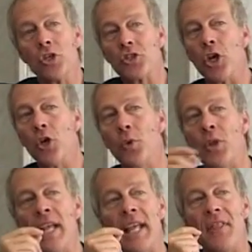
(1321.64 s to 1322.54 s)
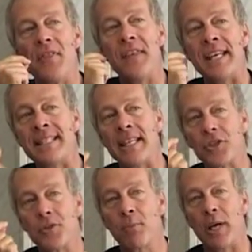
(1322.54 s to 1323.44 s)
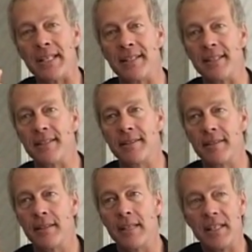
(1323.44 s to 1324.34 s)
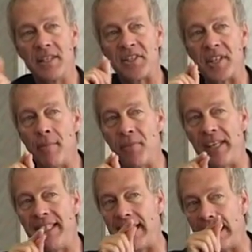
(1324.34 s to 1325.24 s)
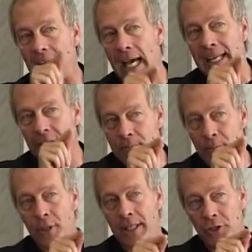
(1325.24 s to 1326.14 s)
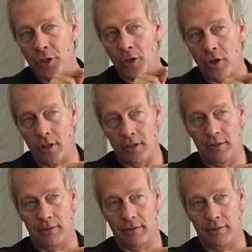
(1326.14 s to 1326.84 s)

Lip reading: So this expresses something that God has put in your heart.